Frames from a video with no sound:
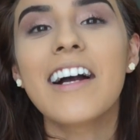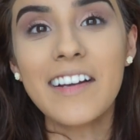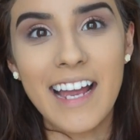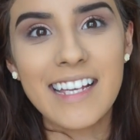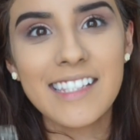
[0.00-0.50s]

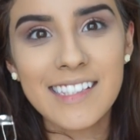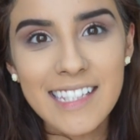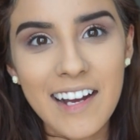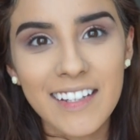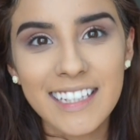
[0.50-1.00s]
Okay,
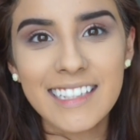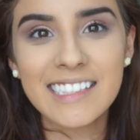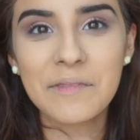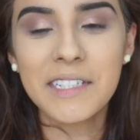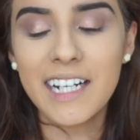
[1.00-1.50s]
so the next
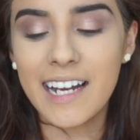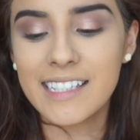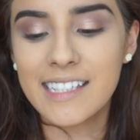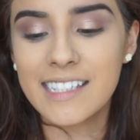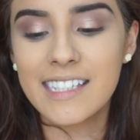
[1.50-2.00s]
step for your
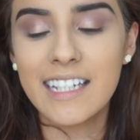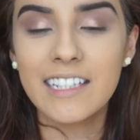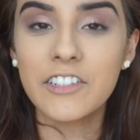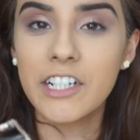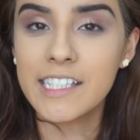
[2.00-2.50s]
eyes is to take
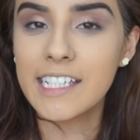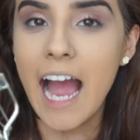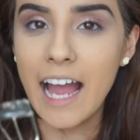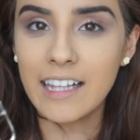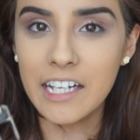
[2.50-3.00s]
your trusty
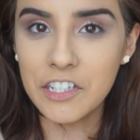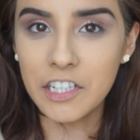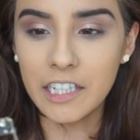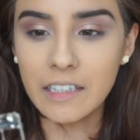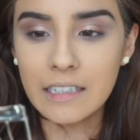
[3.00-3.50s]
eyelash
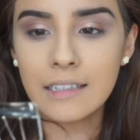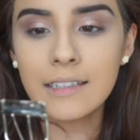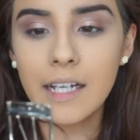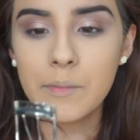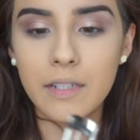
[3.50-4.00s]

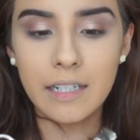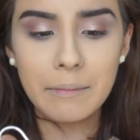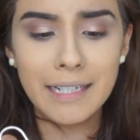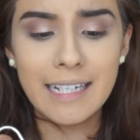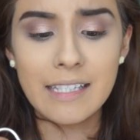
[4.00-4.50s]
curler. I'm sorry,
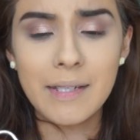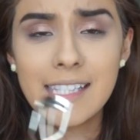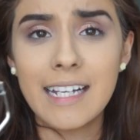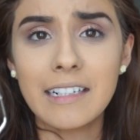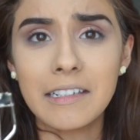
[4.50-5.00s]
mine has
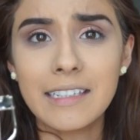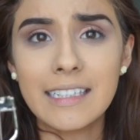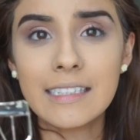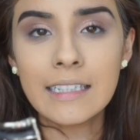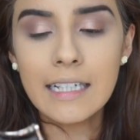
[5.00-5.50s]
mascara on it.